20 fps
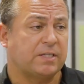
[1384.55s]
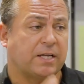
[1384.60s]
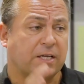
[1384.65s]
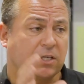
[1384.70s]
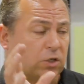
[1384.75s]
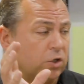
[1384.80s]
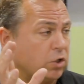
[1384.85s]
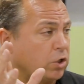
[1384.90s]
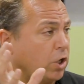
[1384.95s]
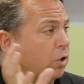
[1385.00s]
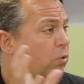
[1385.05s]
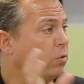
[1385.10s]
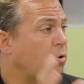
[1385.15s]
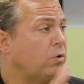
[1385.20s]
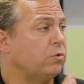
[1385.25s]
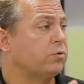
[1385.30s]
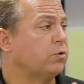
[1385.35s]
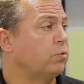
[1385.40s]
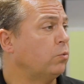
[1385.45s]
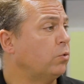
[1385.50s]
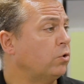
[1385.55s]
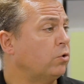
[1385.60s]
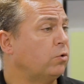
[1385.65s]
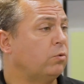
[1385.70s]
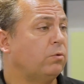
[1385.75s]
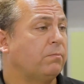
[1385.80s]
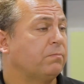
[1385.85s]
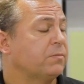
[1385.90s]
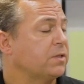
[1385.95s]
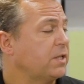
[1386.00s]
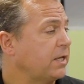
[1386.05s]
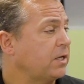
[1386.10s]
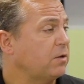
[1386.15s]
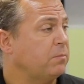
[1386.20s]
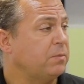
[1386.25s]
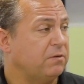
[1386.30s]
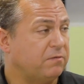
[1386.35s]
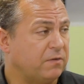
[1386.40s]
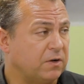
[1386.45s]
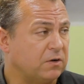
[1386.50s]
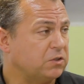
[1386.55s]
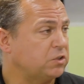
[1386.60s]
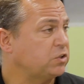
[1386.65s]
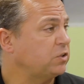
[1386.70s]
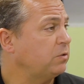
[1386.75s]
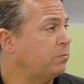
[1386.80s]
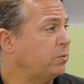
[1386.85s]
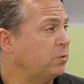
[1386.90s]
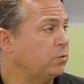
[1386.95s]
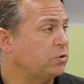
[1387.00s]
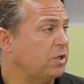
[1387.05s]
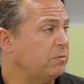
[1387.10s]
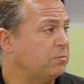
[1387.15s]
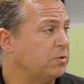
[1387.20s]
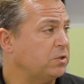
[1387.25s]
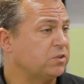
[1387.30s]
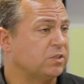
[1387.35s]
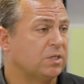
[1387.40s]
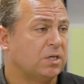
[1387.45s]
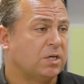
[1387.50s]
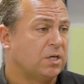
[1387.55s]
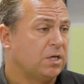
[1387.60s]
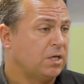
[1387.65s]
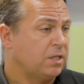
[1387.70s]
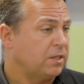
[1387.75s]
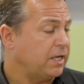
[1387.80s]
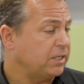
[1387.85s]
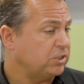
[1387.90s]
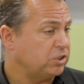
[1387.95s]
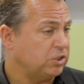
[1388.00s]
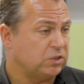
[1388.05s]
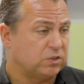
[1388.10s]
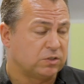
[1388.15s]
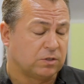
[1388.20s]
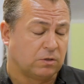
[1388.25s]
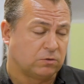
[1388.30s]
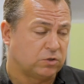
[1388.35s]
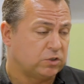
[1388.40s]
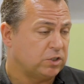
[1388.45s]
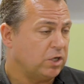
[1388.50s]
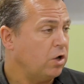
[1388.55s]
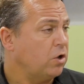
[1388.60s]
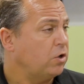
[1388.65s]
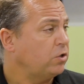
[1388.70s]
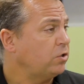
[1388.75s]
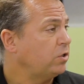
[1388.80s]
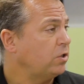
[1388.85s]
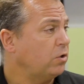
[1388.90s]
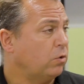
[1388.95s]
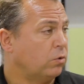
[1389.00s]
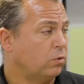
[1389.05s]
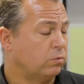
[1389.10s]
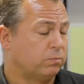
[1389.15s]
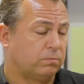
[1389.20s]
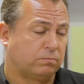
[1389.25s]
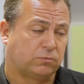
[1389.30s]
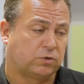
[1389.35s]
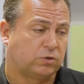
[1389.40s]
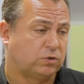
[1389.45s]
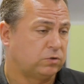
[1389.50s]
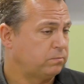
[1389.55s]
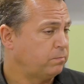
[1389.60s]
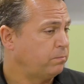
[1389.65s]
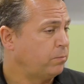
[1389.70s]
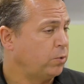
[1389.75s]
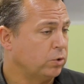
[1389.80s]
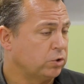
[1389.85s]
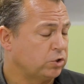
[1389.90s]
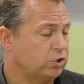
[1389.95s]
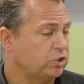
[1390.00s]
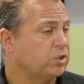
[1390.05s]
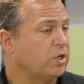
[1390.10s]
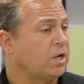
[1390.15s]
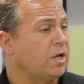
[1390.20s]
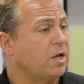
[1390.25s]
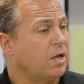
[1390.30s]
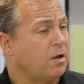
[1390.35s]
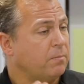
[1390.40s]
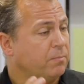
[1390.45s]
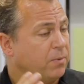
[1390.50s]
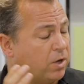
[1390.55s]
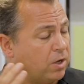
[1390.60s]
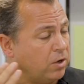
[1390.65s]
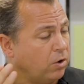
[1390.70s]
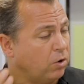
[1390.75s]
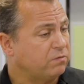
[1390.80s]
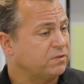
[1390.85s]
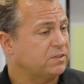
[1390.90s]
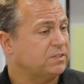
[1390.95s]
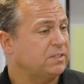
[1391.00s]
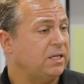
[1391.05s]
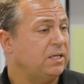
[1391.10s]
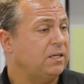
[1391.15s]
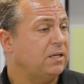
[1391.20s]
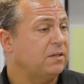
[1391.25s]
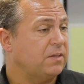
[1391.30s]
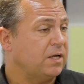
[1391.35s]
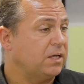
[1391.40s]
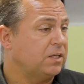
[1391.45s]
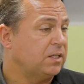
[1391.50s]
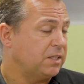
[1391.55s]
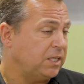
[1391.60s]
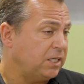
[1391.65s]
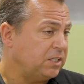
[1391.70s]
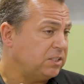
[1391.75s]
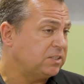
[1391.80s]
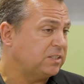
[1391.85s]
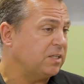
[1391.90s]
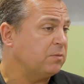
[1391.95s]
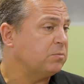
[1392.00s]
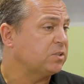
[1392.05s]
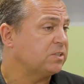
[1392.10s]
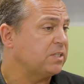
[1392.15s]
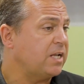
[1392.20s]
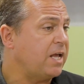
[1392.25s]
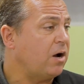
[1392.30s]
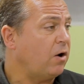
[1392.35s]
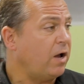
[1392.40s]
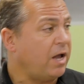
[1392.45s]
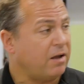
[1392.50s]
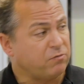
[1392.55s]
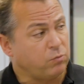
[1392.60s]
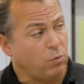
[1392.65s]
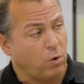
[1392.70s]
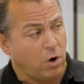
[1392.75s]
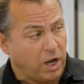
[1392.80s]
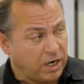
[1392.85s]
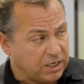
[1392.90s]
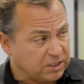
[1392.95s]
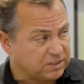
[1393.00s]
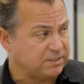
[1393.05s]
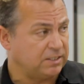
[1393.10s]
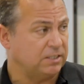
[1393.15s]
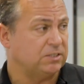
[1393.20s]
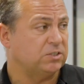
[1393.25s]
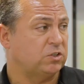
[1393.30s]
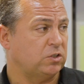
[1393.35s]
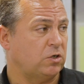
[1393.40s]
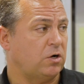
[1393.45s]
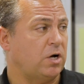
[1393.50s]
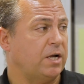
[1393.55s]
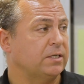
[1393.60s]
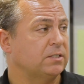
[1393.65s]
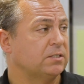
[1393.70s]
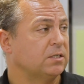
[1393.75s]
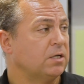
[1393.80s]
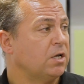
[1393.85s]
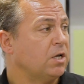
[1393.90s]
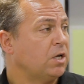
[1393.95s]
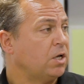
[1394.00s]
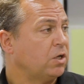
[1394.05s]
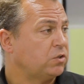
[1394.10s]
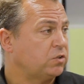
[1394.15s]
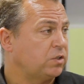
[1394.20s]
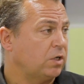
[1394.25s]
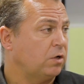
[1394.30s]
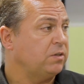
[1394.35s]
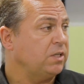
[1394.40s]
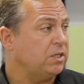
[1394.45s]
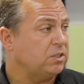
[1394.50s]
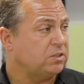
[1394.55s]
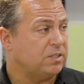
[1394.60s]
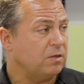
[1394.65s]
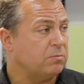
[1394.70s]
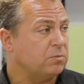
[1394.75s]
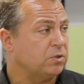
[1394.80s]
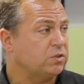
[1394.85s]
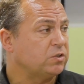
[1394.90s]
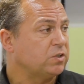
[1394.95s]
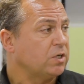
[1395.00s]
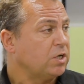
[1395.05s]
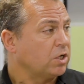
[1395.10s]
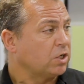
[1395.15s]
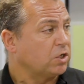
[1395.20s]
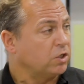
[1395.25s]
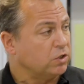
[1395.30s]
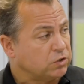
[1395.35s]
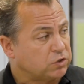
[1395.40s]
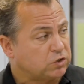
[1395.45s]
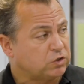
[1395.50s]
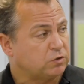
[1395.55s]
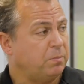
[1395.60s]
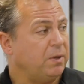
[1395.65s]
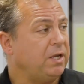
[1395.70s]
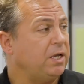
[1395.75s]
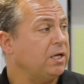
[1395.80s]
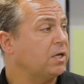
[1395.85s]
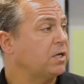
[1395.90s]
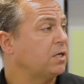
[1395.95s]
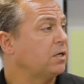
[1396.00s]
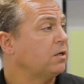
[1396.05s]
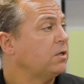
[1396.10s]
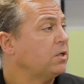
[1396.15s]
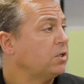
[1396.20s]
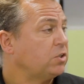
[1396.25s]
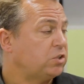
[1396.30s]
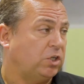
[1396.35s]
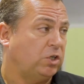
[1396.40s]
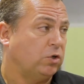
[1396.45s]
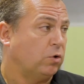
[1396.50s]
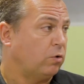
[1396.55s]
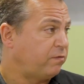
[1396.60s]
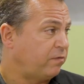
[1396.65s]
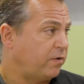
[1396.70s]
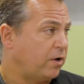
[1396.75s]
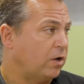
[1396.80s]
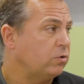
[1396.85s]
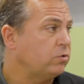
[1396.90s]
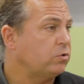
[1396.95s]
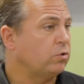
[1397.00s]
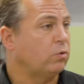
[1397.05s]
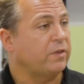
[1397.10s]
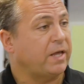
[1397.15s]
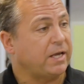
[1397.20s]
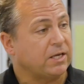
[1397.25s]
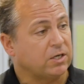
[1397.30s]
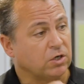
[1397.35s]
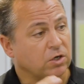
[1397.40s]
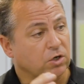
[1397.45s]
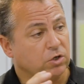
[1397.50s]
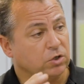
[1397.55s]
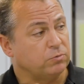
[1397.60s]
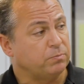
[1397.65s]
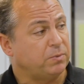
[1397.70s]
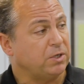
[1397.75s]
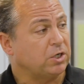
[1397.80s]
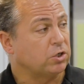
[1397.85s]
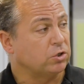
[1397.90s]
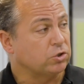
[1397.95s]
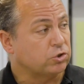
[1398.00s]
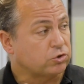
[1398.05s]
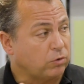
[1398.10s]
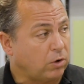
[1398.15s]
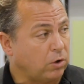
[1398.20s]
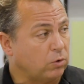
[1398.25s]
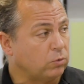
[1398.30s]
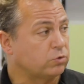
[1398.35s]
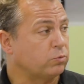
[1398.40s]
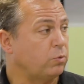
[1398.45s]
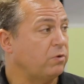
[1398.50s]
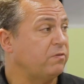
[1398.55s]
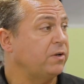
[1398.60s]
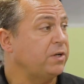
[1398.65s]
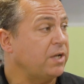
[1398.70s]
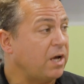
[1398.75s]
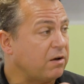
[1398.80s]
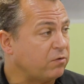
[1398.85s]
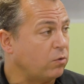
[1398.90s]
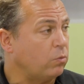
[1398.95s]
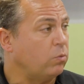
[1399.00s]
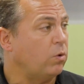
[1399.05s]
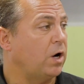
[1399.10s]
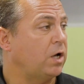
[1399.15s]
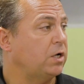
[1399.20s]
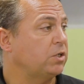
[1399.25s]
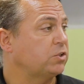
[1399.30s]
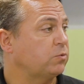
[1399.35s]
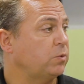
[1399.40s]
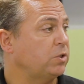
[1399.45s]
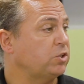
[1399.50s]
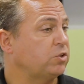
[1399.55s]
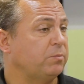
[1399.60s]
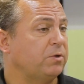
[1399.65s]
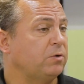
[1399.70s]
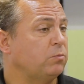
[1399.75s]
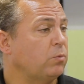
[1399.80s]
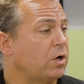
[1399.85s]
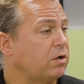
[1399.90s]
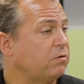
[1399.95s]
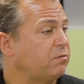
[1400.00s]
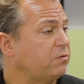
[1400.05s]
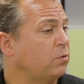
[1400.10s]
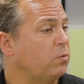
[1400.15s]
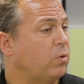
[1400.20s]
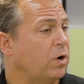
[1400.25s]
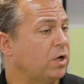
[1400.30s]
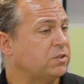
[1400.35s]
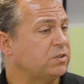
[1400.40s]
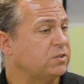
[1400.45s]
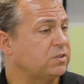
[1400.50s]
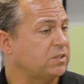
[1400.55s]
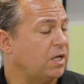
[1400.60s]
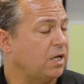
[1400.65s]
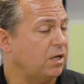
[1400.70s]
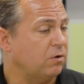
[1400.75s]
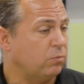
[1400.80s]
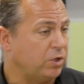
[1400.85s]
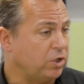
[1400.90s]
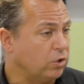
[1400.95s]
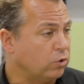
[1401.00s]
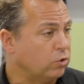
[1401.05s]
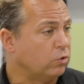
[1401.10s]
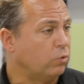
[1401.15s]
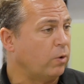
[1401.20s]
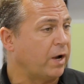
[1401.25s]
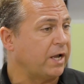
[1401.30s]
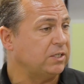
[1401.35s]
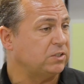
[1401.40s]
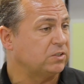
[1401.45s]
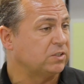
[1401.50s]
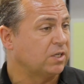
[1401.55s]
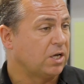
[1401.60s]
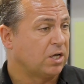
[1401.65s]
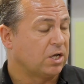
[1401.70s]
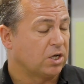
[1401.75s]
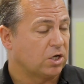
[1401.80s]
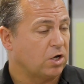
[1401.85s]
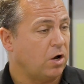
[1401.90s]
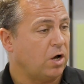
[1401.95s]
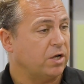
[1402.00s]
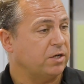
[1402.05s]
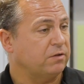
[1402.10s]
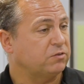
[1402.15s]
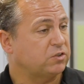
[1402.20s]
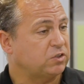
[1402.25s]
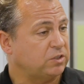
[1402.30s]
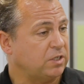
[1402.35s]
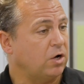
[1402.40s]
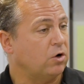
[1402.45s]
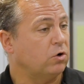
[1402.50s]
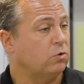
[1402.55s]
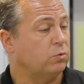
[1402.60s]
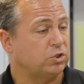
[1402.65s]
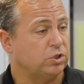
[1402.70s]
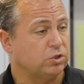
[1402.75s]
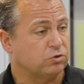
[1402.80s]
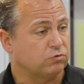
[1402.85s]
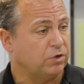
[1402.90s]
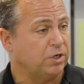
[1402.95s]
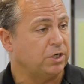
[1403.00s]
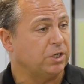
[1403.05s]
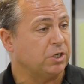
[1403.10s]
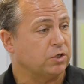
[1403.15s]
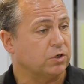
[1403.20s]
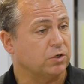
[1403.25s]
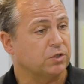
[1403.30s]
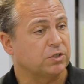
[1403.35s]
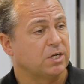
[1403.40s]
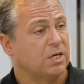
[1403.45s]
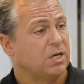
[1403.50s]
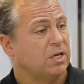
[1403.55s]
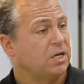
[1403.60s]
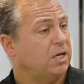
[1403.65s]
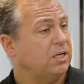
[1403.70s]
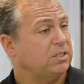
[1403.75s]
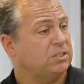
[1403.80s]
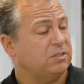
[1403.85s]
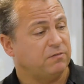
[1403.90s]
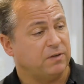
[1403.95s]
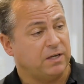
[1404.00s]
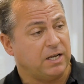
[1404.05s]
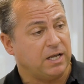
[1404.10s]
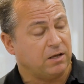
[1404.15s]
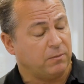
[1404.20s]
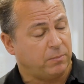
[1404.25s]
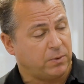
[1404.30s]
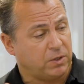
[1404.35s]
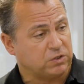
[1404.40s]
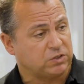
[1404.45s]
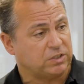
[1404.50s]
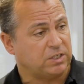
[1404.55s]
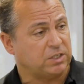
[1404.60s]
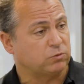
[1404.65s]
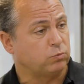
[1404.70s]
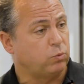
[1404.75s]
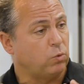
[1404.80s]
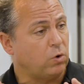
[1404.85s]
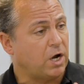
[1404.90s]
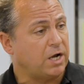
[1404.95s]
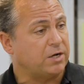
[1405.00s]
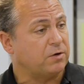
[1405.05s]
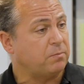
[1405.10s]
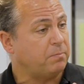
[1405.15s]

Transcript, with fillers: that can go on the wall. They could be very simple dimmers that just turn or push. push but obviously, these dimmers now have wireless inside. So these dimmers can speak to your phone or they can, can be controlled with another wireless switch. I mean, one of the ones that we always kind of sell, which is really good, is if a person has wired a